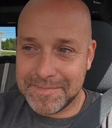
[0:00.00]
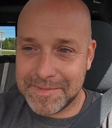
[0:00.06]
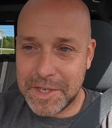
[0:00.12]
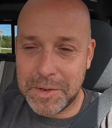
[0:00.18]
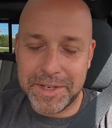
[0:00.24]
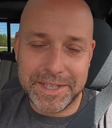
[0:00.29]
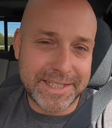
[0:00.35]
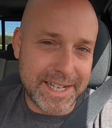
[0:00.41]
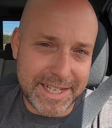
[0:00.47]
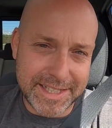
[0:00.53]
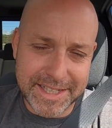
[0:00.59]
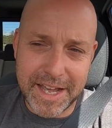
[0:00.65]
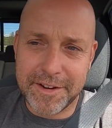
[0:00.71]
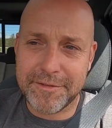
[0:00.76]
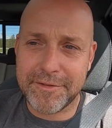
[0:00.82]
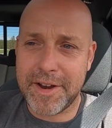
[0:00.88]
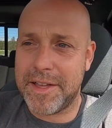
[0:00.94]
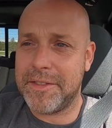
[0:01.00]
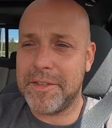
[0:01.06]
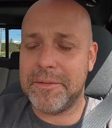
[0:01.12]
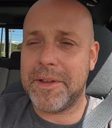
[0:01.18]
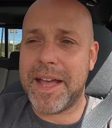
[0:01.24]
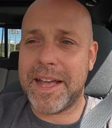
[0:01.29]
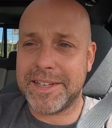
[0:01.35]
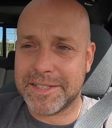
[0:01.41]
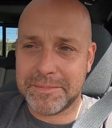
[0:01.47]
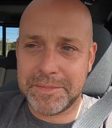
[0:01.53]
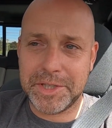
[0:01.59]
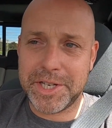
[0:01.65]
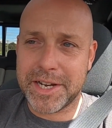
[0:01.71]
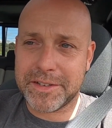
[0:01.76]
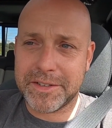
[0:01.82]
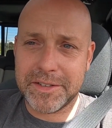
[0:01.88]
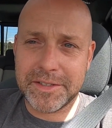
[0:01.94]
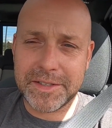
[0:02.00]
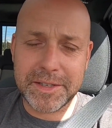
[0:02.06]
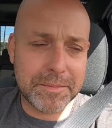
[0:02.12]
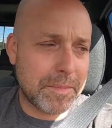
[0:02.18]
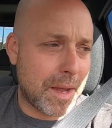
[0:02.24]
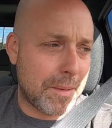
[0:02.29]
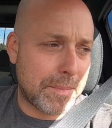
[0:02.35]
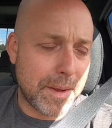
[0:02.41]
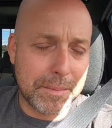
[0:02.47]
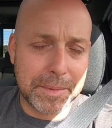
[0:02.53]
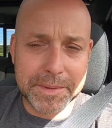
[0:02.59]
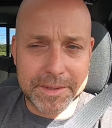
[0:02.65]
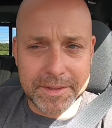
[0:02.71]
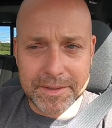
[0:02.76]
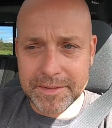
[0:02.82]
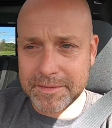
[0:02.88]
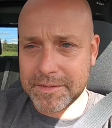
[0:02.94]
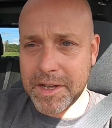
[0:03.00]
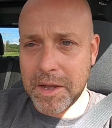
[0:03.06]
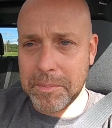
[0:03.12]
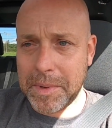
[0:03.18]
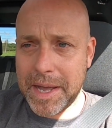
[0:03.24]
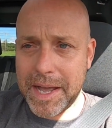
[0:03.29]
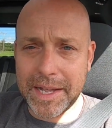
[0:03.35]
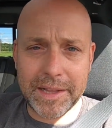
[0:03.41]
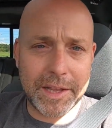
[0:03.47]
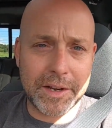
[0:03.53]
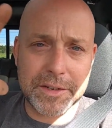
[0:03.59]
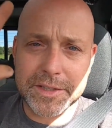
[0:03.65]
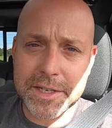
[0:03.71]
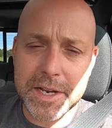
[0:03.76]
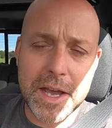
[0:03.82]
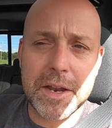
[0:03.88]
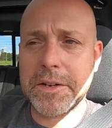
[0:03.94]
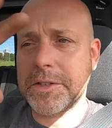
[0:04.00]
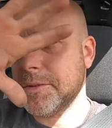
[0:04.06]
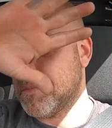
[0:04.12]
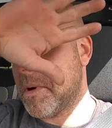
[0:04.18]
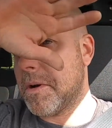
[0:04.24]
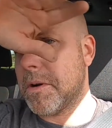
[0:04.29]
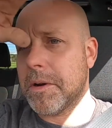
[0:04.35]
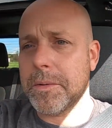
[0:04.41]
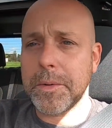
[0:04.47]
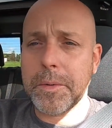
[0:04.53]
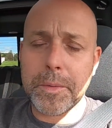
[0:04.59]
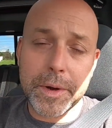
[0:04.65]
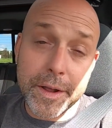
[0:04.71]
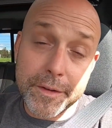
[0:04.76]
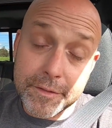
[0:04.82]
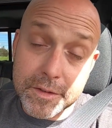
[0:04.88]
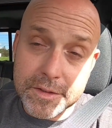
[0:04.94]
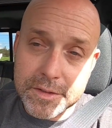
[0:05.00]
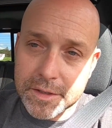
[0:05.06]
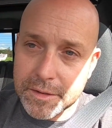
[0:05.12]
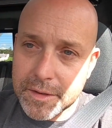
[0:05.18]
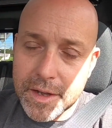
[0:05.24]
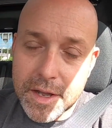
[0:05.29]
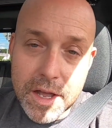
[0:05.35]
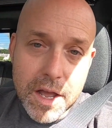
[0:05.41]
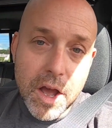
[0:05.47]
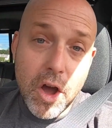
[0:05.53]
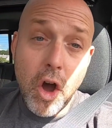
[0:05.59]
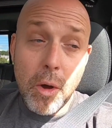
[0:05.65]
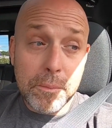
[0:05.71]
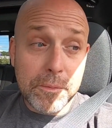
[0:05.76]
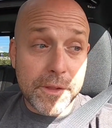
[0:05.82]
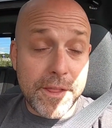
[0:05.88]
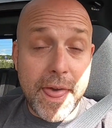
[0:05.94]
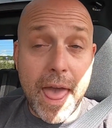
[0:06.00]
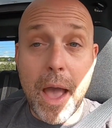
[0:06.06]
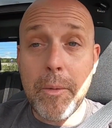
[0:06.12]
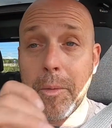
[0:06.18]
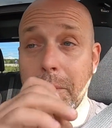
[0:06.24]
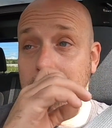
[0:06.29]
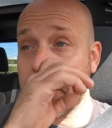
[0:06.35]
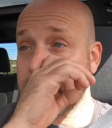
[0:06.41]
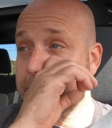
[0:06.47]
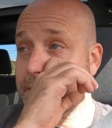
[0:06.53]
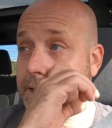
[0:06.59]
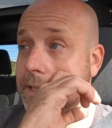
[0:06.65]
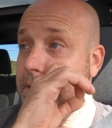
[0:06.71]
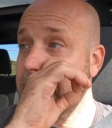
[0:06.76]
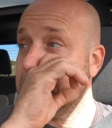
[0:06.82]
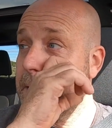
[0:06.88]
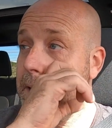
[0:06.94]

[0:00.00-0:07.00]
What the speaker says: Tony said he's got a friend that has some injectors that might be able to come by later tonight or tomorrow or whatever. So hopefully that works.